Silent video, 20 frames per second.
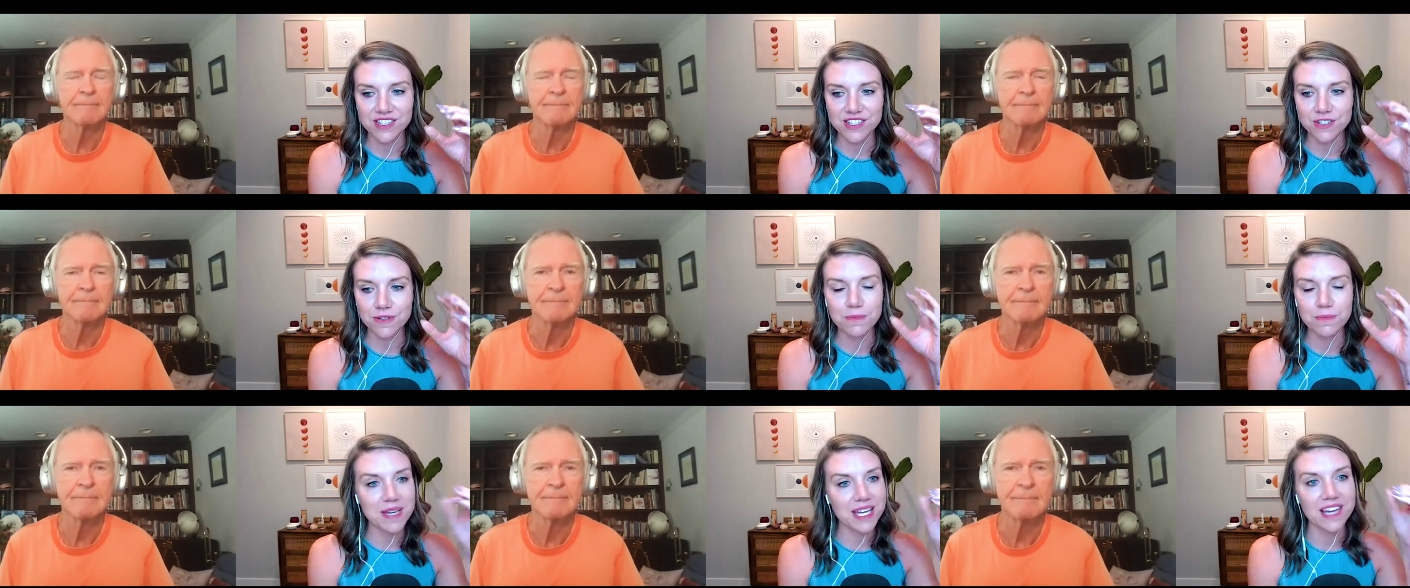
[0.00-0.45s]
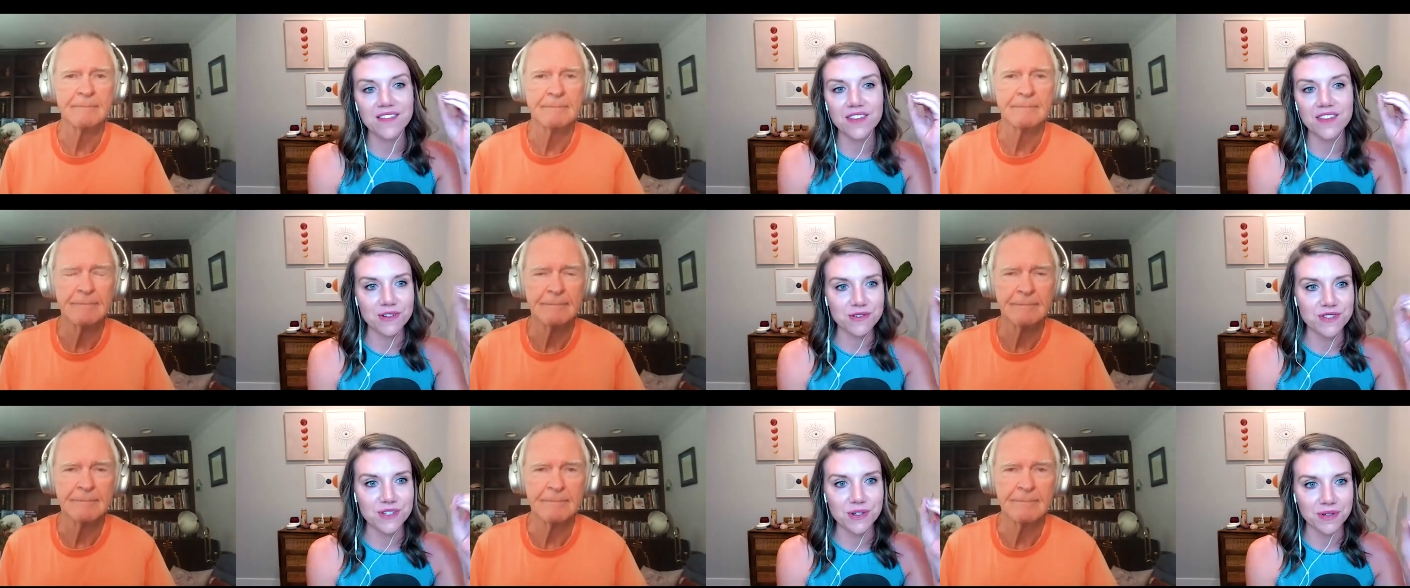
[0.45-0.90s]
Speaker 1: to be in
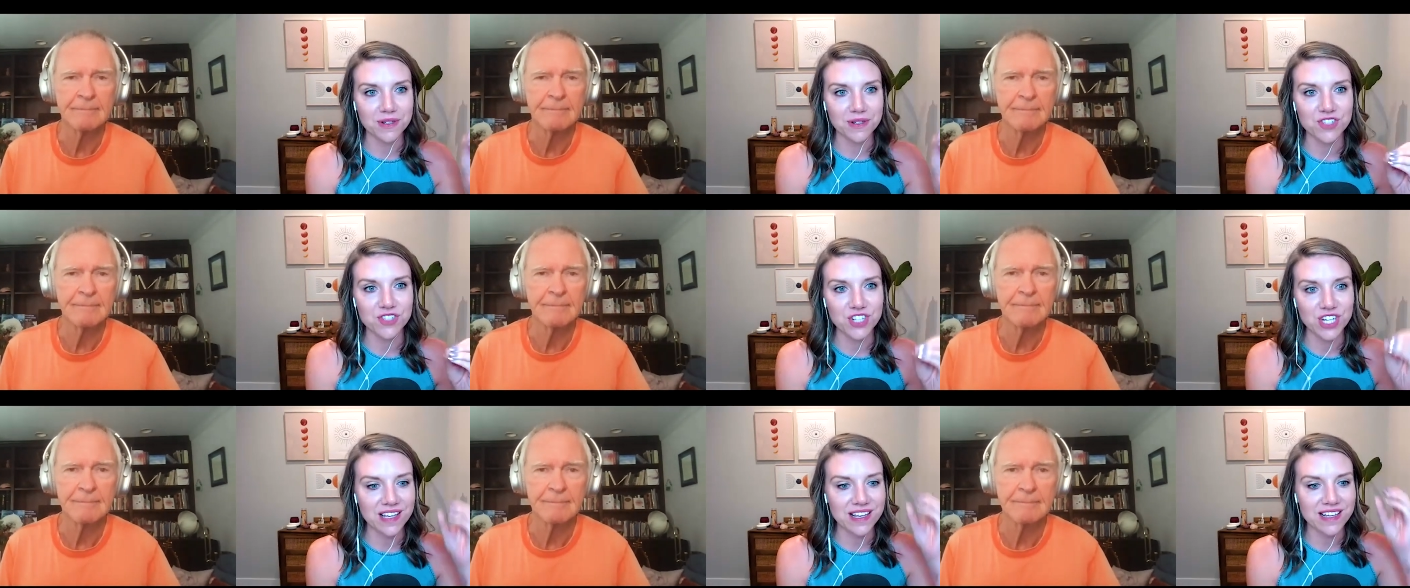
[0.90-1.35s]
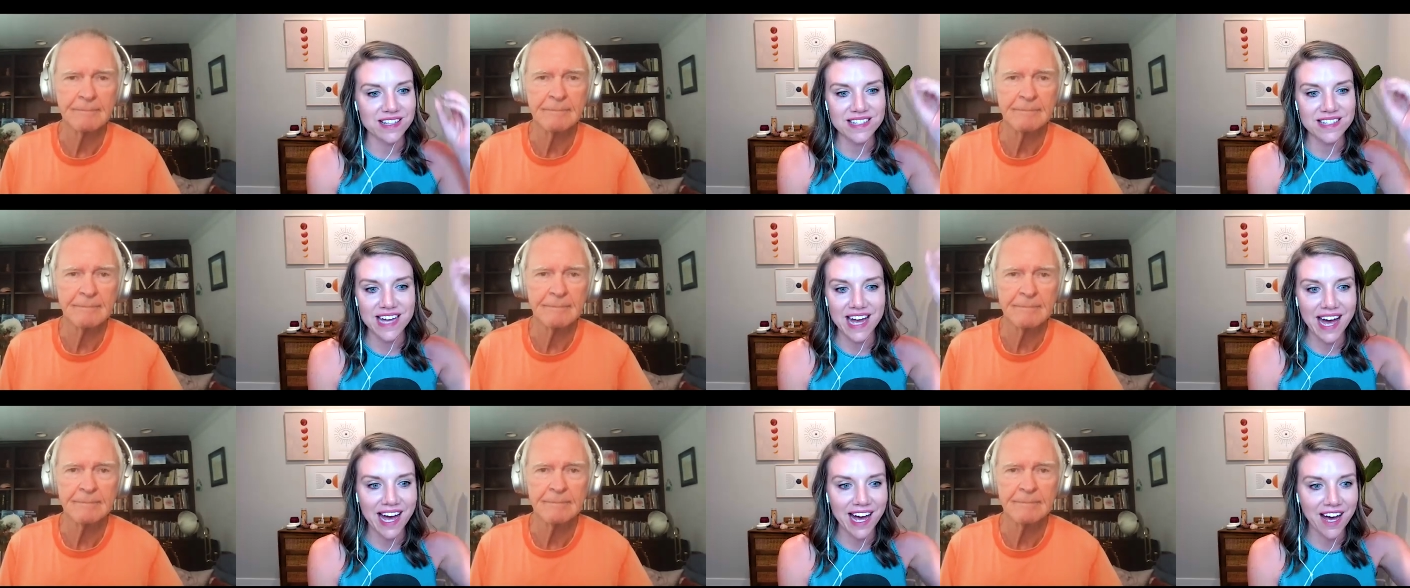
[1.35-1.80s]
their zone of genius to
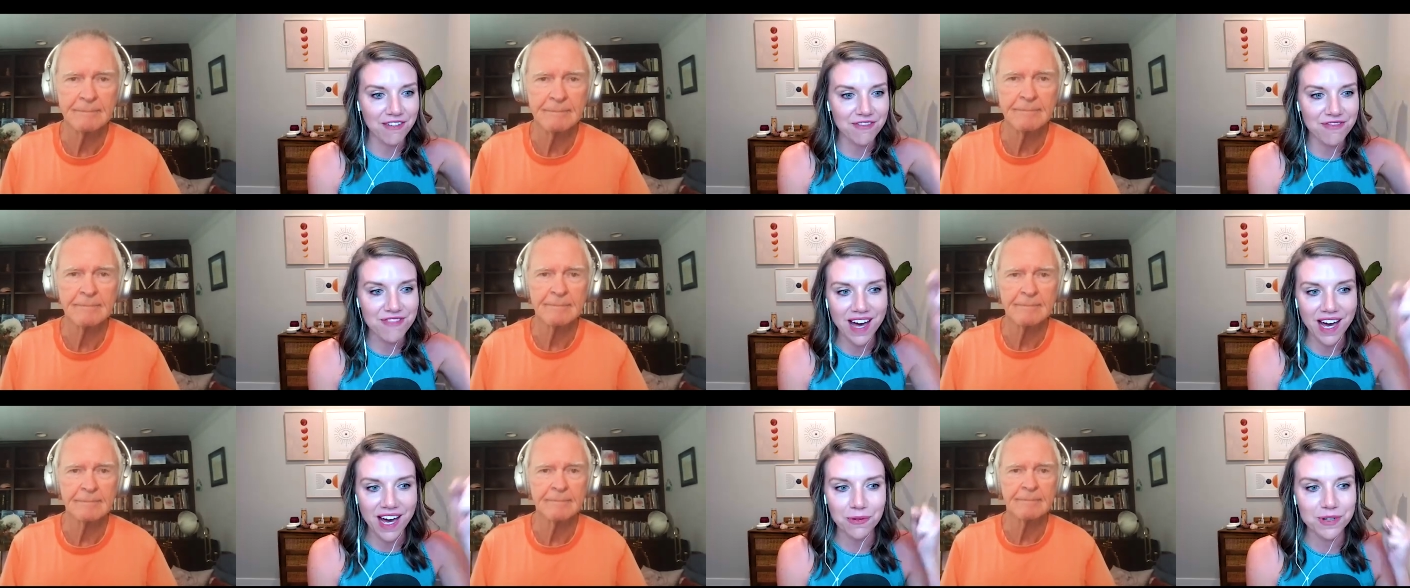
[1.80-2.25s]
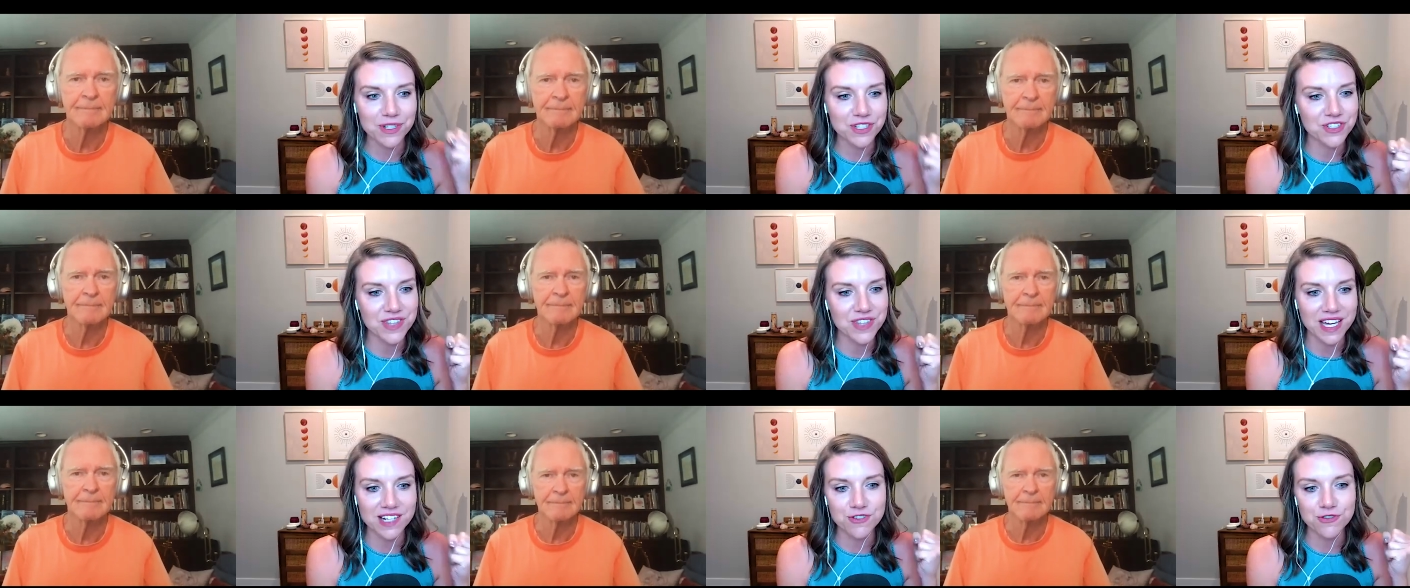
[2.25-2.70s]
have that which
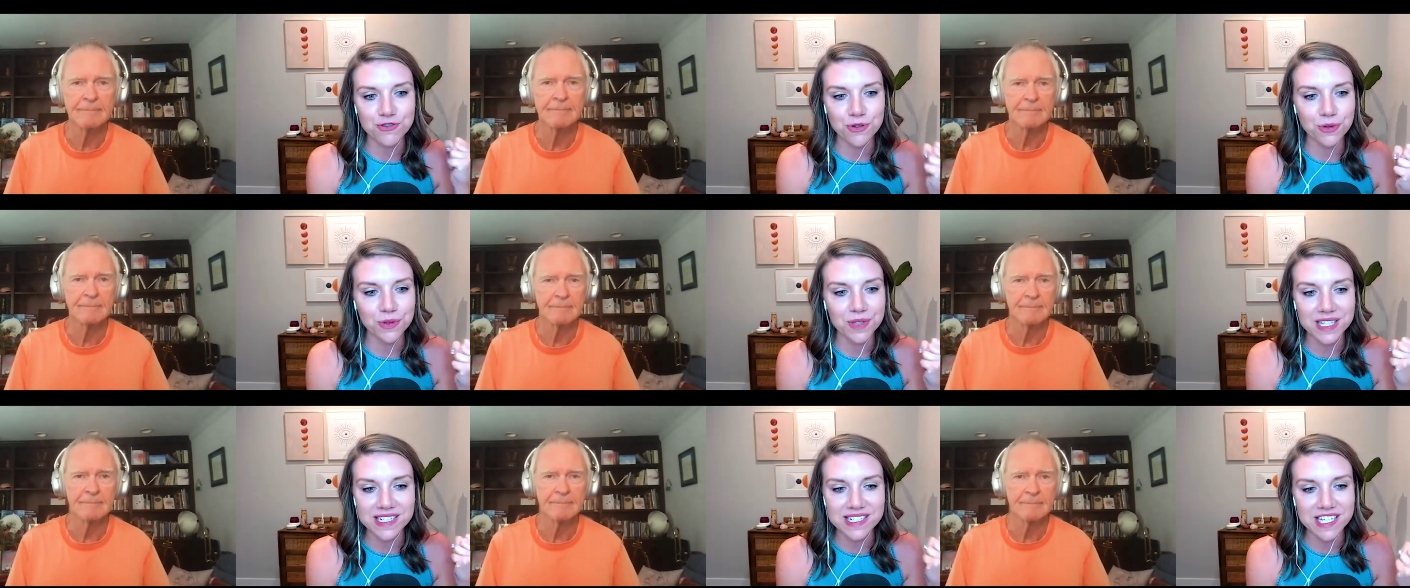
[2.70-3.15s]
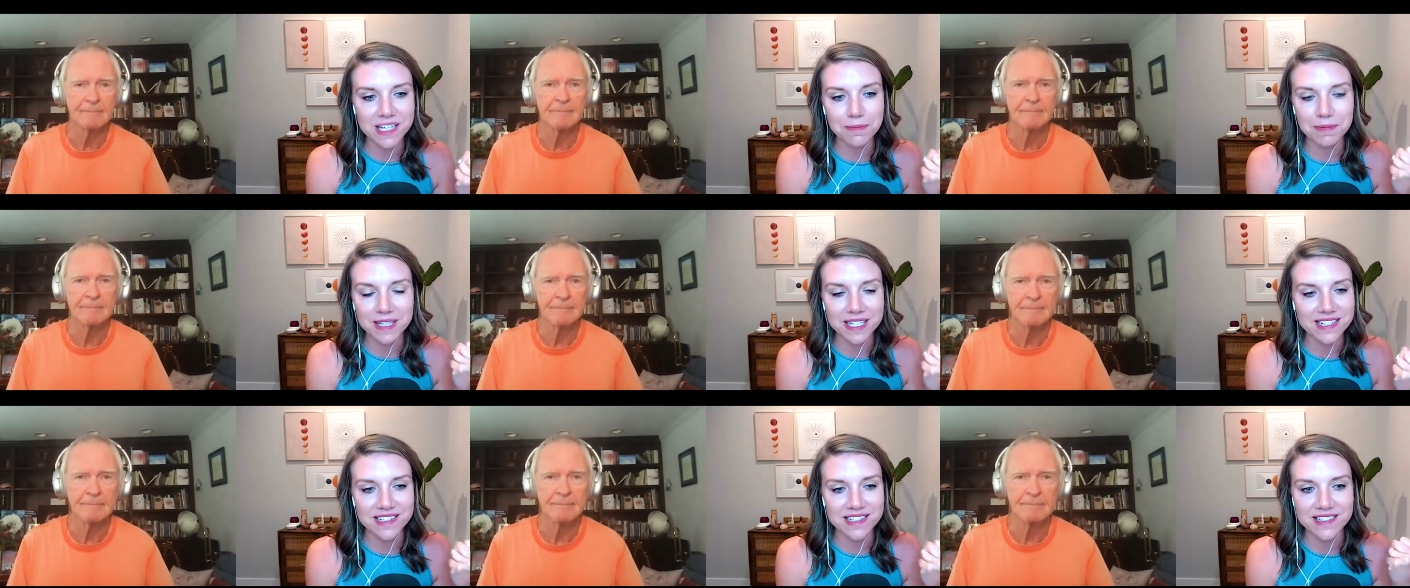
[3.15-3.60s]
they truly
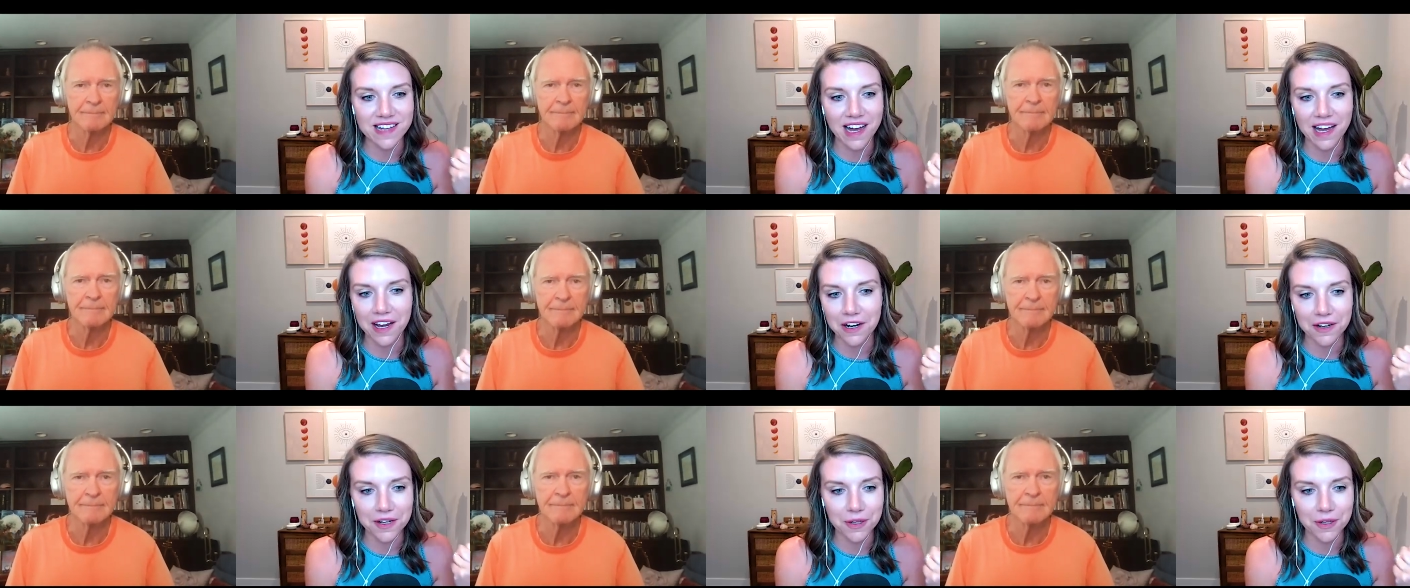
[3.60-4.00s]
deeply desire